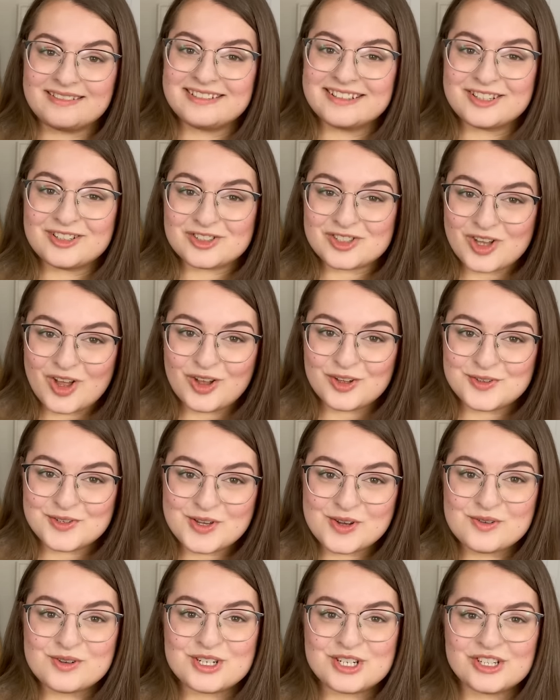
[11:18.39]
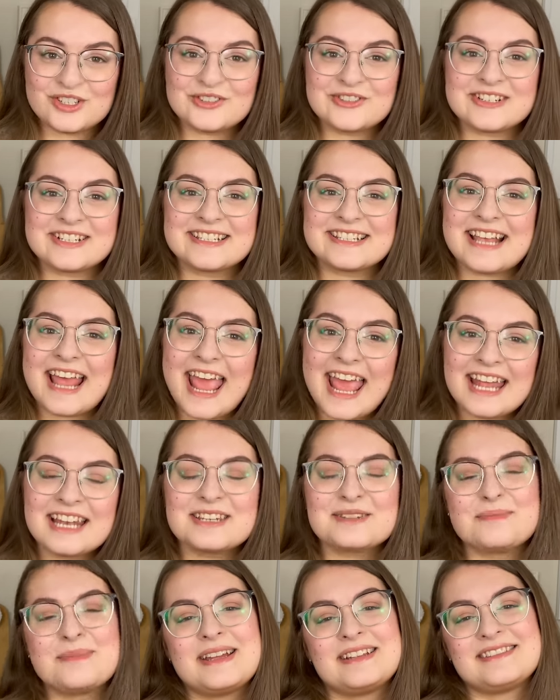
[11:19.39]
There's also children's and
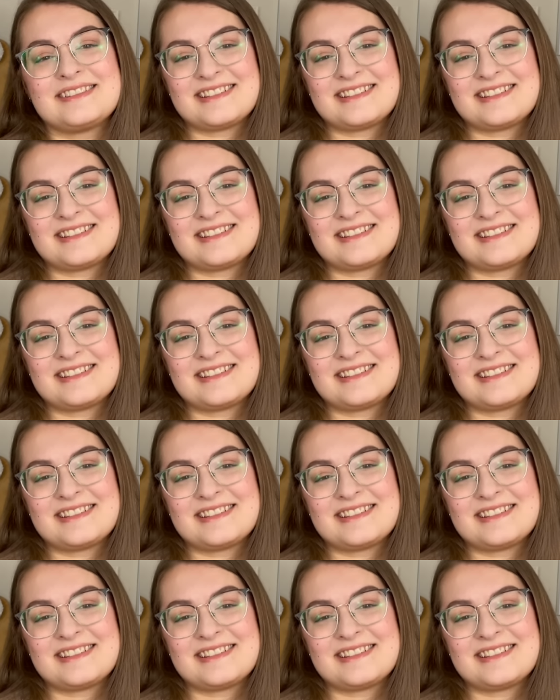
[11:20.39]
men's